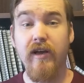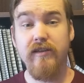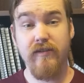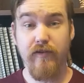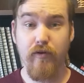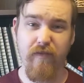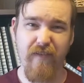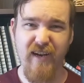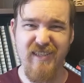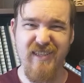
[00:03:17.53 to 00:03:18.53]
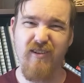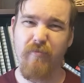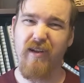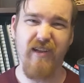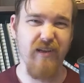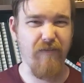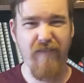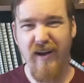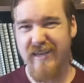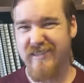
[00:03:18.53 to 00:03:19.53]
So if you're doing fantasy, it's going to be like your
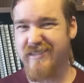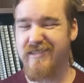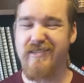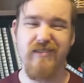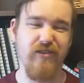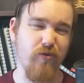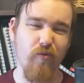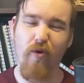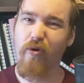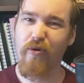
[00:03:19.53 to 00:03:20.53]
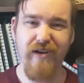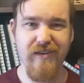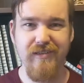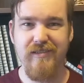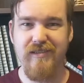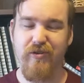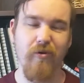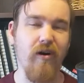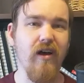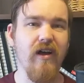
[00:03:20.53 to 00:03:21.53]
fighters, your warriors, your